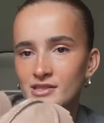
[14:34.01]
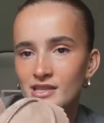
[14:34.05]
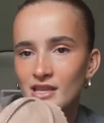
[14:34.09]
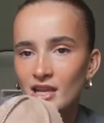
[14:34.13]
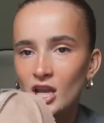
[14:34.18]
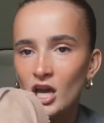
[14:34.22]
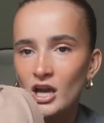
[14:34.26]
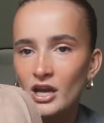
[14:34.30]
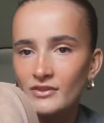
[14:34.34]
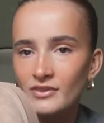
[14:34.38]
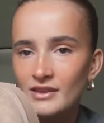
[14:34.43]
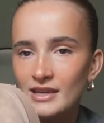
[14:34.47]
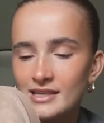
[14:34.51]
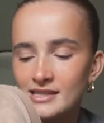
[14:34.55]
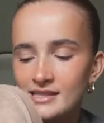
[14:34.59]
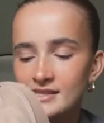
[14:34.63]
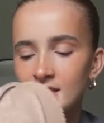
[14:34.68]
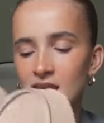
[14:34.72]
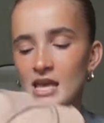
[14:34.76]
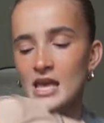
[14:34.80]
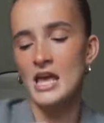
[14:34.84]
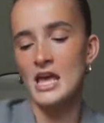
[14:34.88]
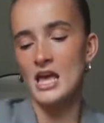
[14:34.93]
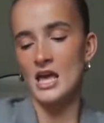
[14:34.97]
They're like this,
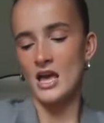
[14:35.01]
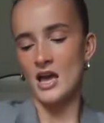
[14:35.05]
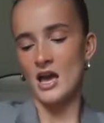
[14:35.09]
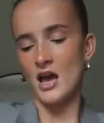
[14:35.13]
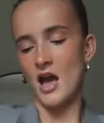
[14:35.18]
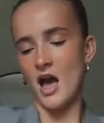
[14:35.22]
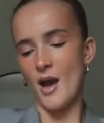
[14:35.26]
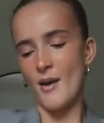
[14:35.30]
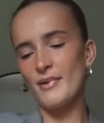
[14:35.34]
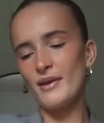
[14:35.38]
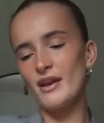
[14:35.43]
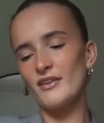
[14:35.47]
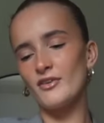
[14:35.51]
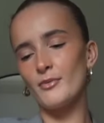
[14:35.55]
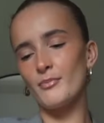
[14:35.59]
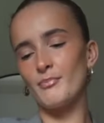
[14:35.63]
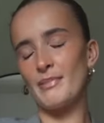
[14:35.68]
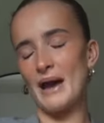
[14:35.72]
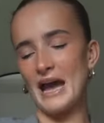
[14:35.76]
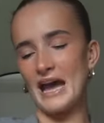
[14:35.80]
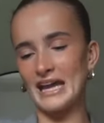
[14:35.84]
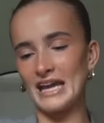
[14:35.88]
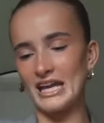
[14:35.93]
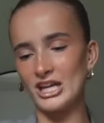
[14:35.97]
a bit of a
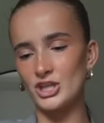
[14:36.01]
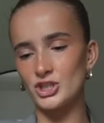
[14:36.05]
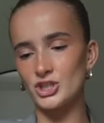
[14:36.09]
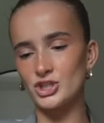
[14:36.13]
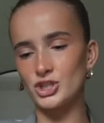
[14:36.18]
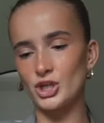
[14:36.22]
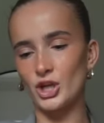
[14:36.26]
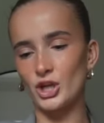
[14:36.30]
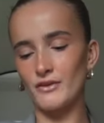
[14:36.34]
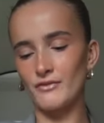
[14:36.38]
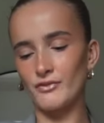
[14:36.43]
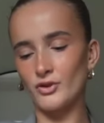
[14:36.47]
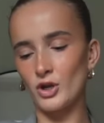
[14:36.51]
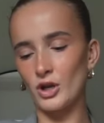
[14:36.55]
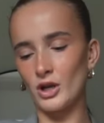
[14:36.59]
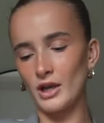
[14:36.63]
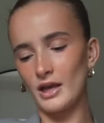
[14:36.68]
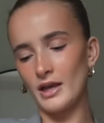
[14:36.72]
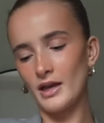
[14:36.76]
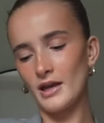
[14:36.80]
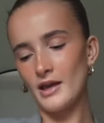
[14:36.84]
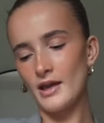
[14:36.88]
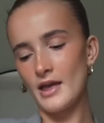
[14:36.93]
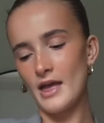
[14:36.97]
beige kind of
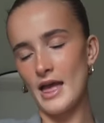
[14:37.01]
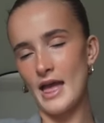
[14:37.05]
colour.